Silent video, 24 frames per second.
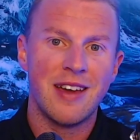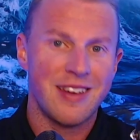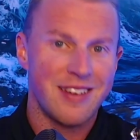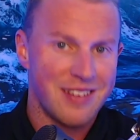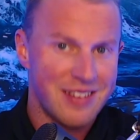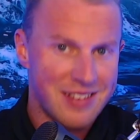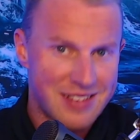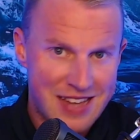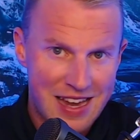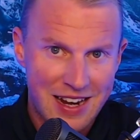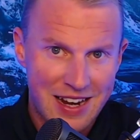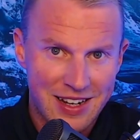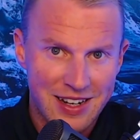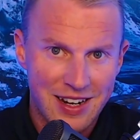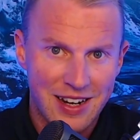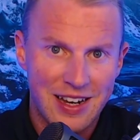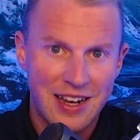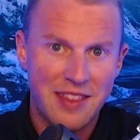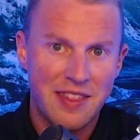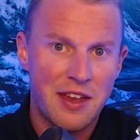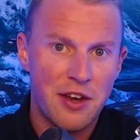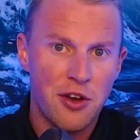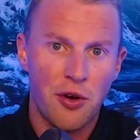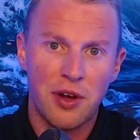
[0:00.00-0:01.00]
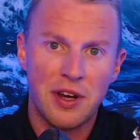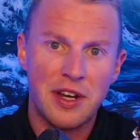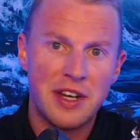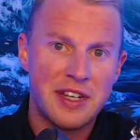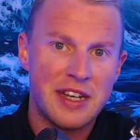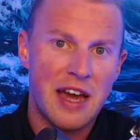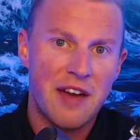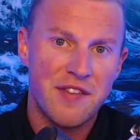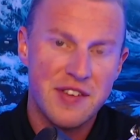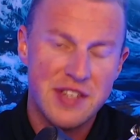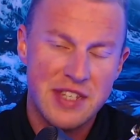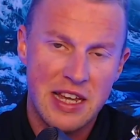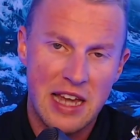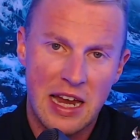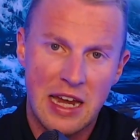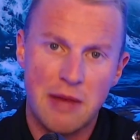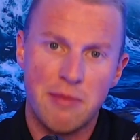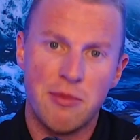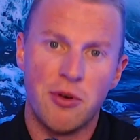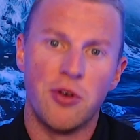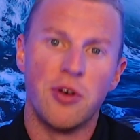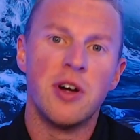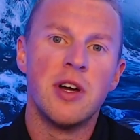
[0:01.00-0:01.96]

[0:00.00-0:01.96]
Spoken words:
Technically they're not in a deficit anymore.